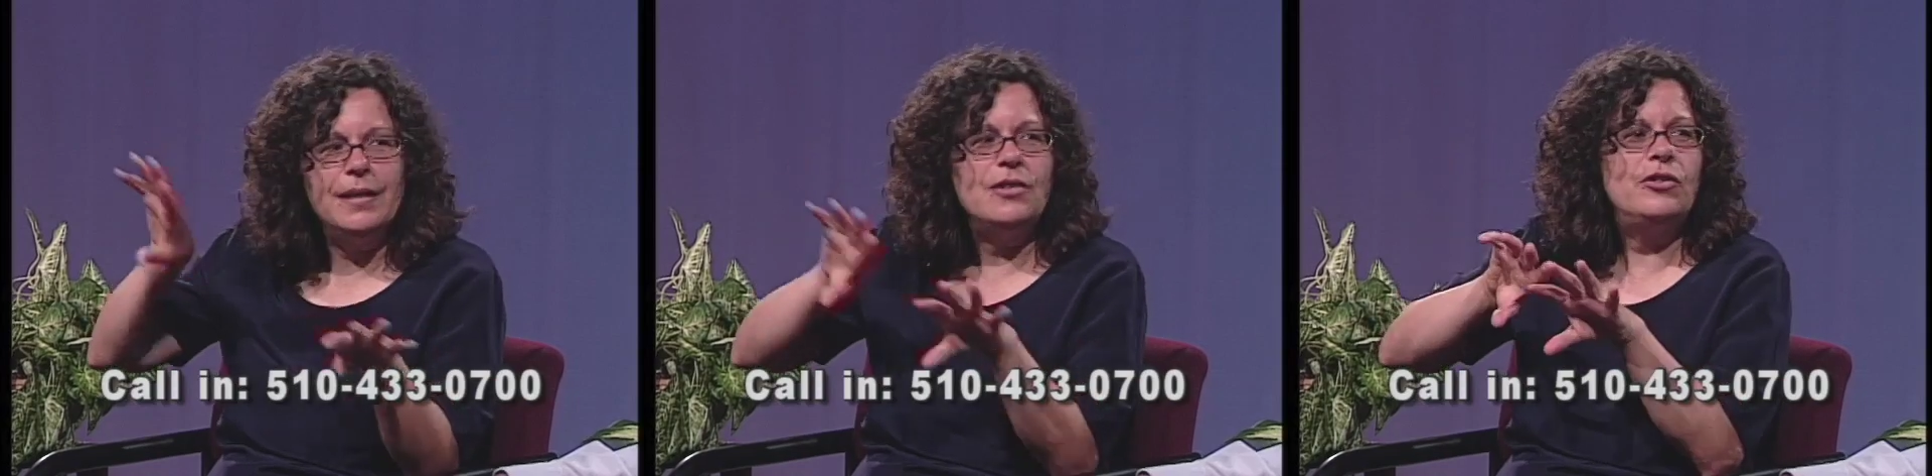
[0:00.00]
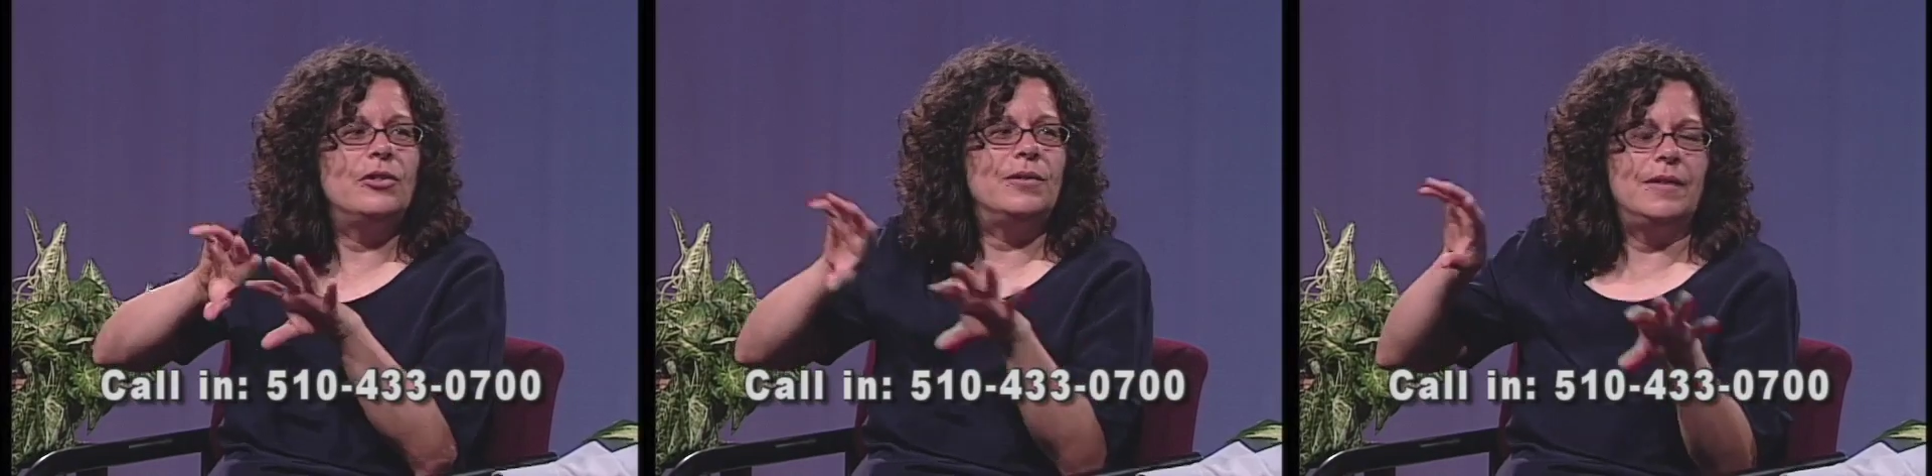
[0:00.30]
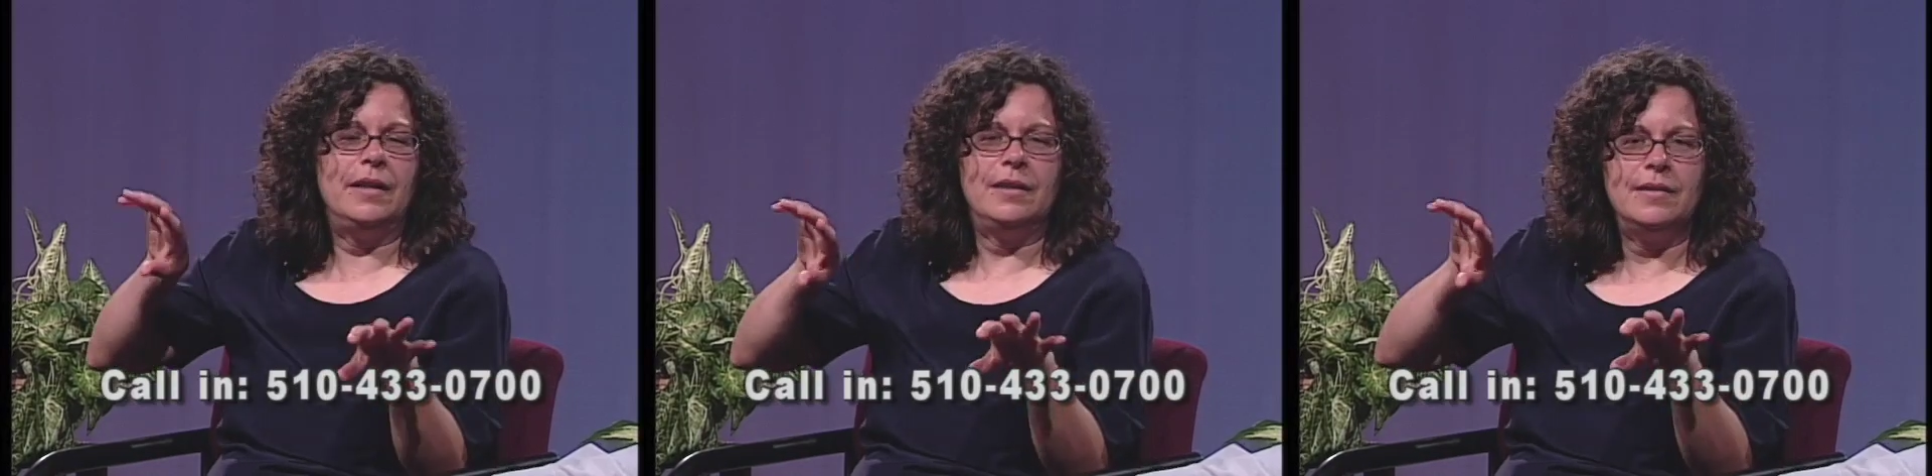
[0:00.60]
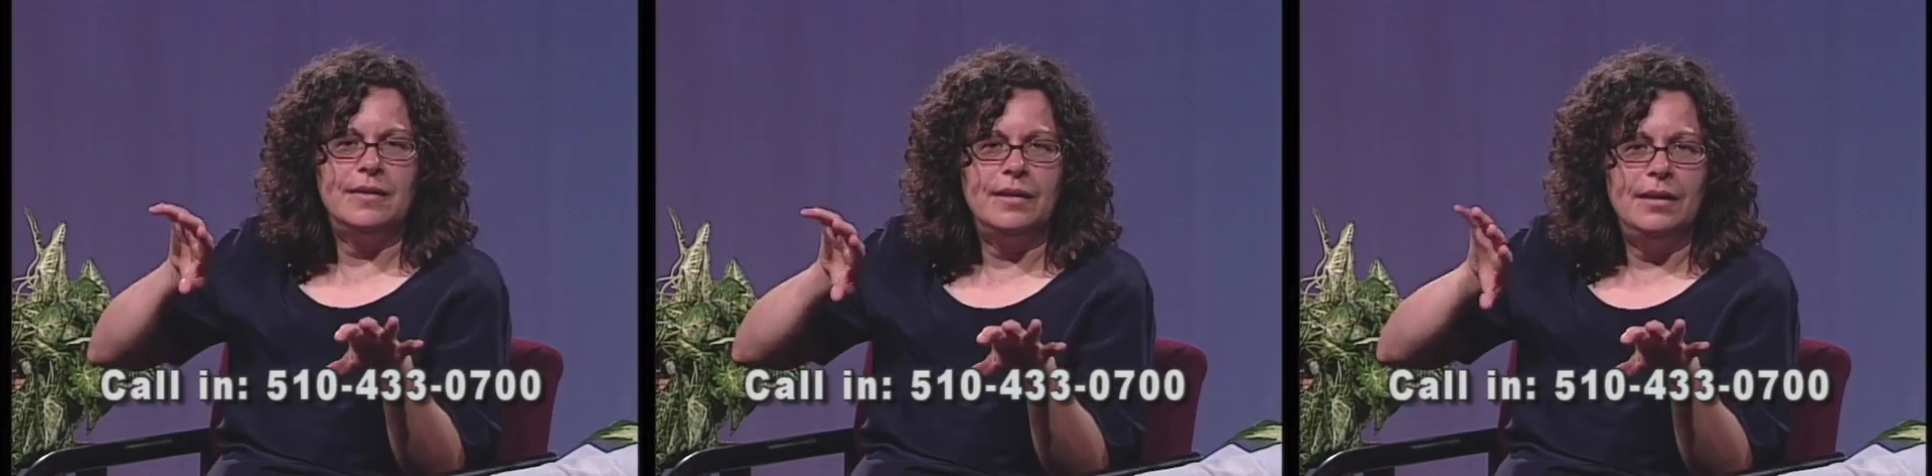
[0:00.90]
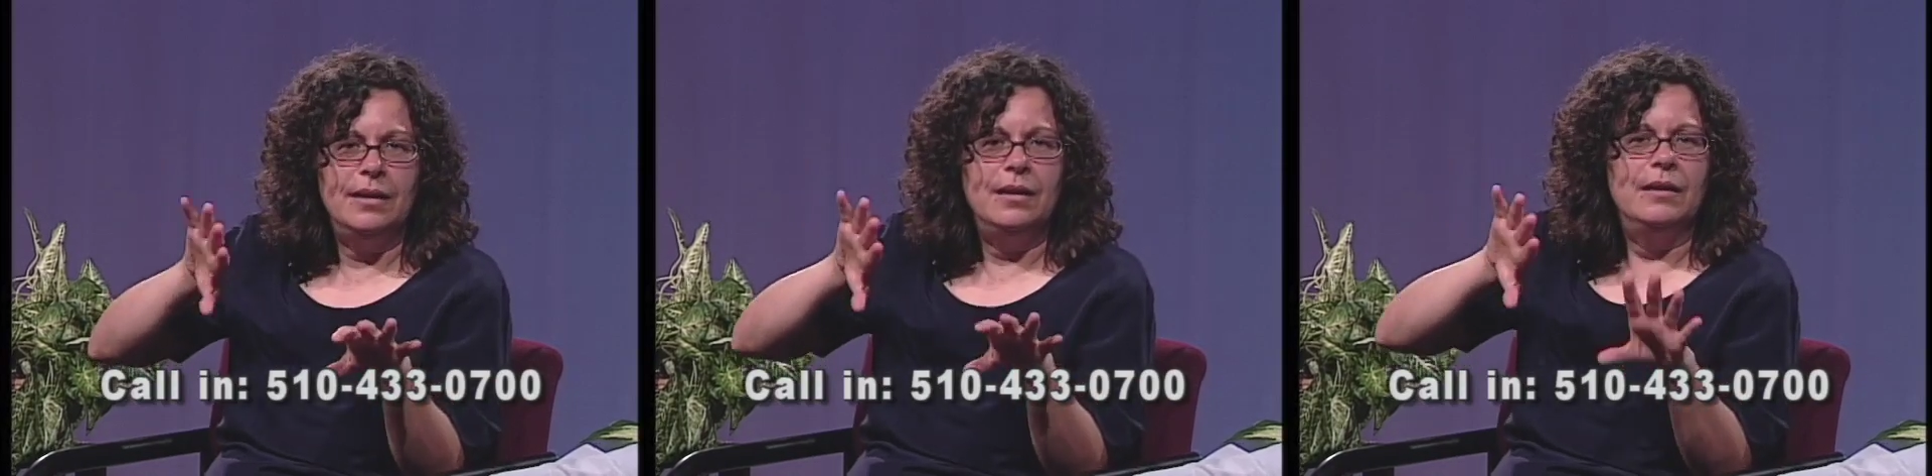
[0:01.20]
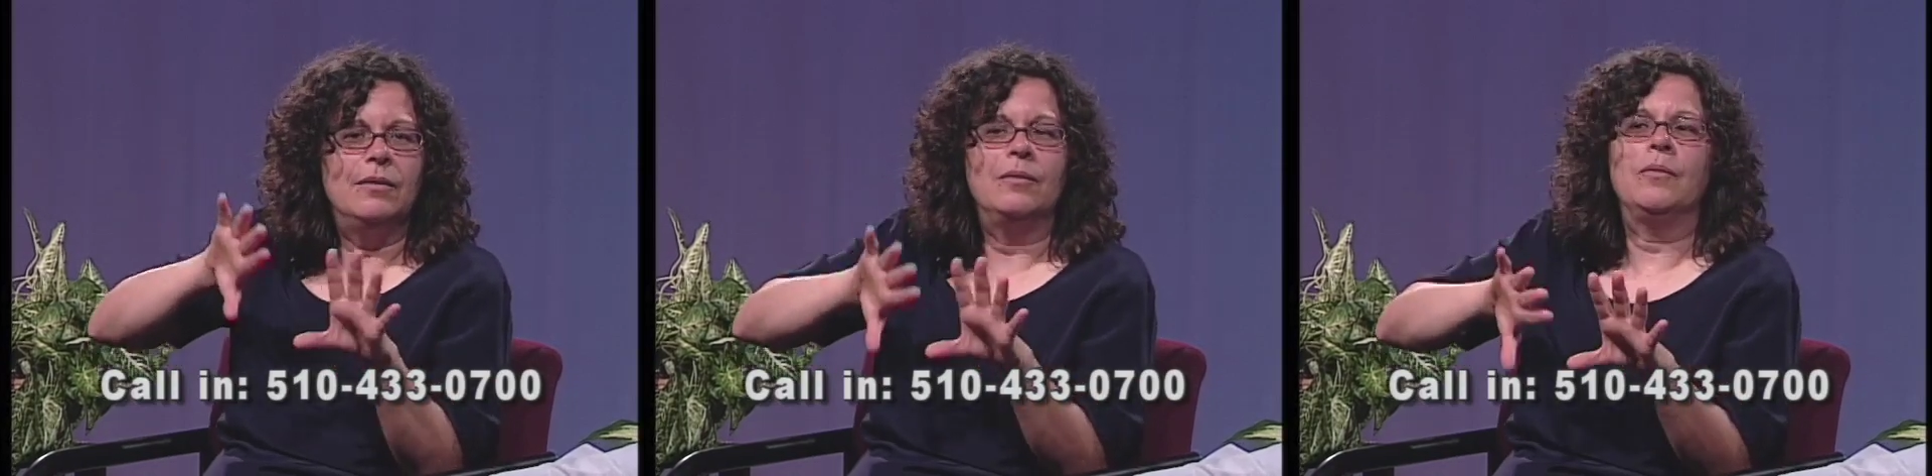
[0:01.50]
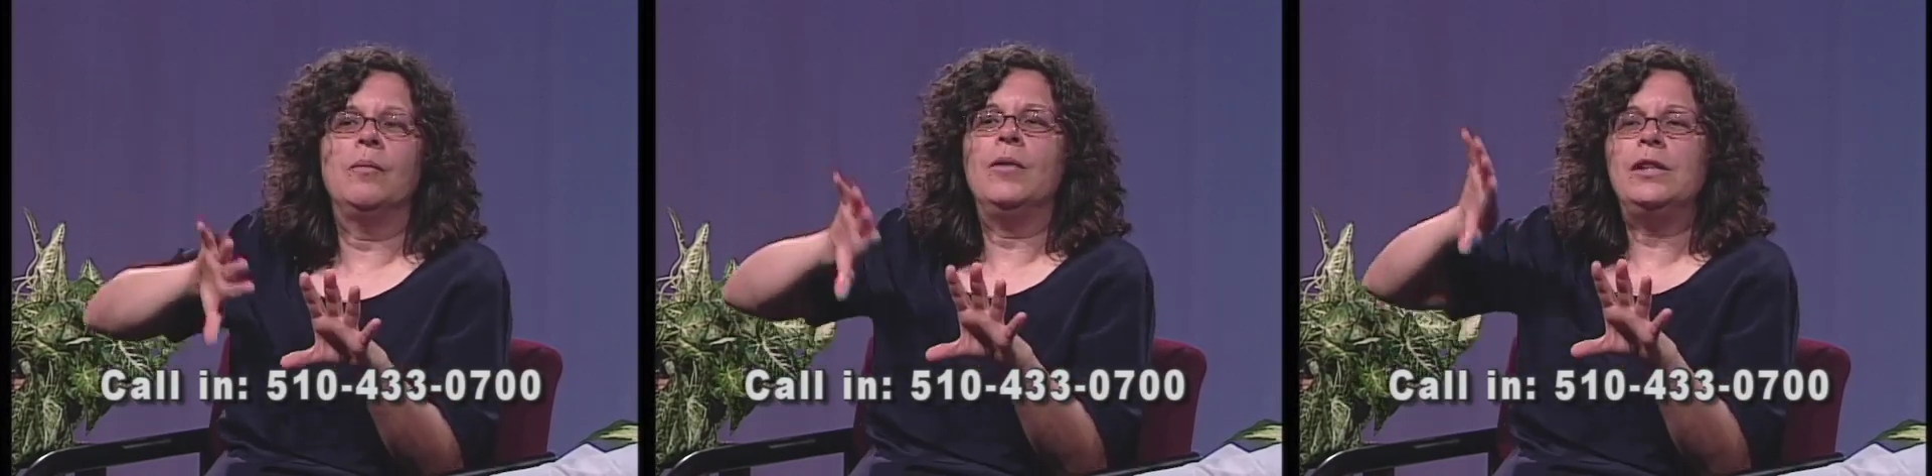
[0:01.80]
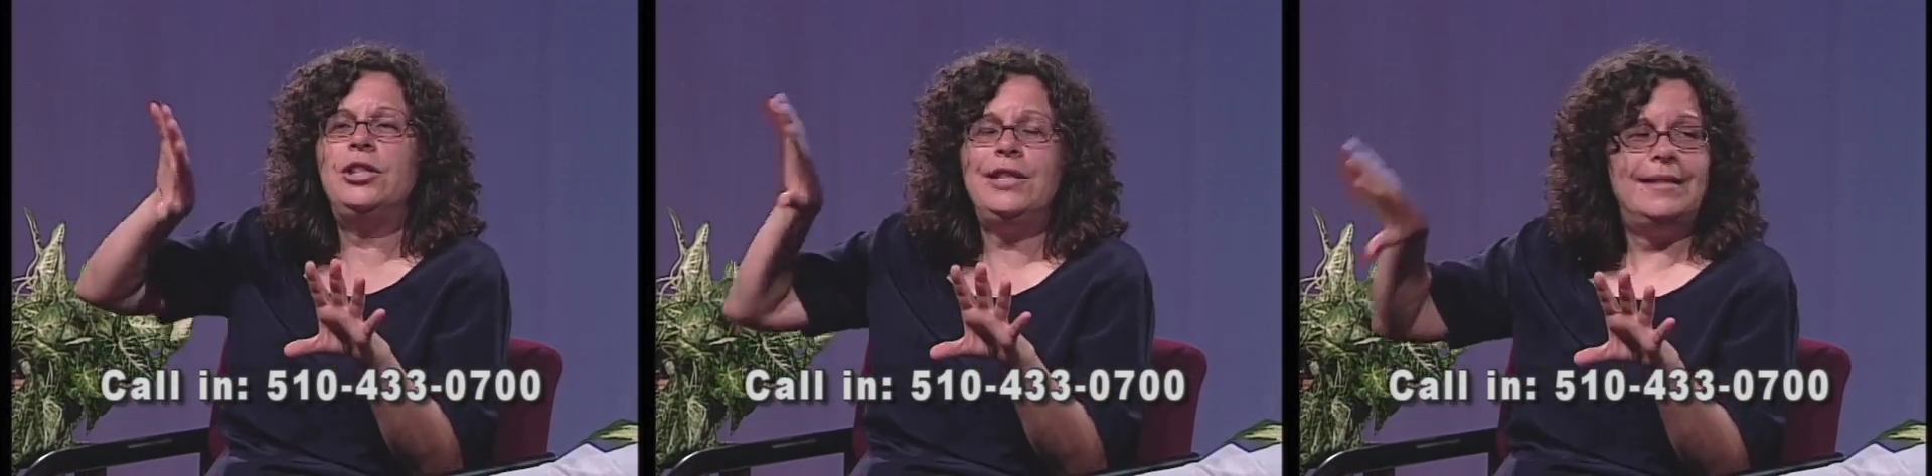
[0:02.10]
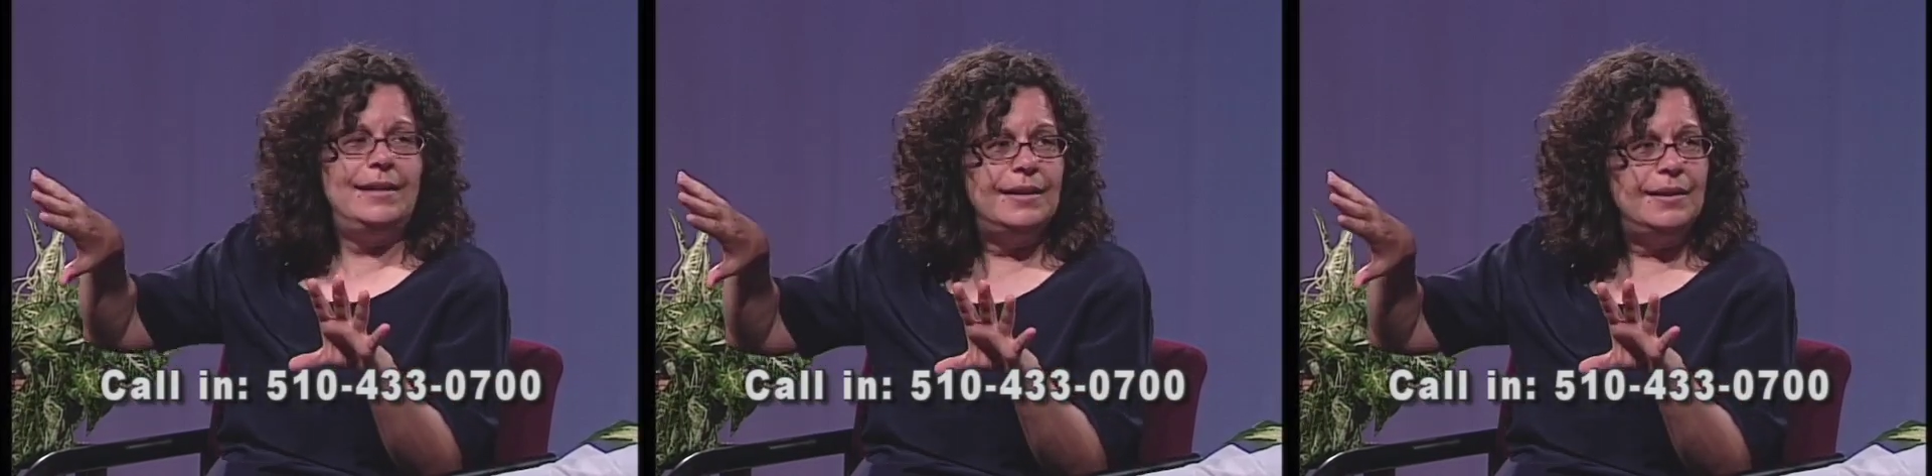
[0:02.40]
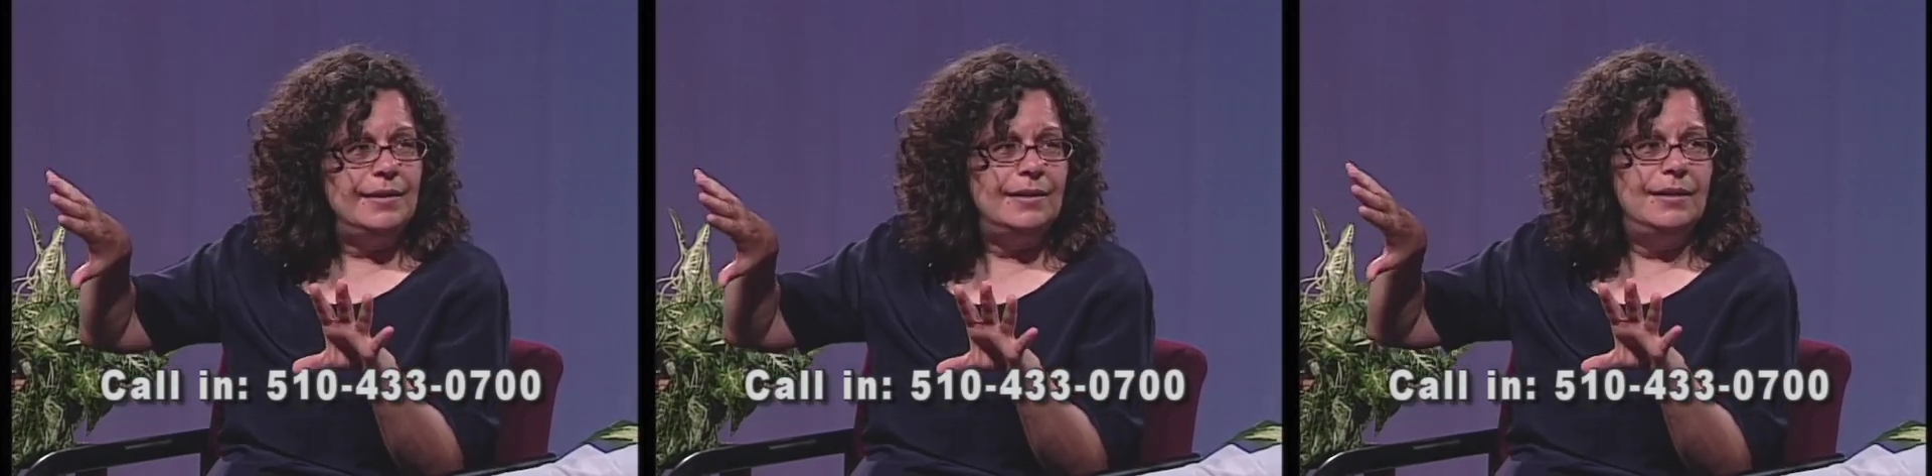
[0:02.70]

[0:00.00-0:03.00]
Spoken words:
these two things. What she did,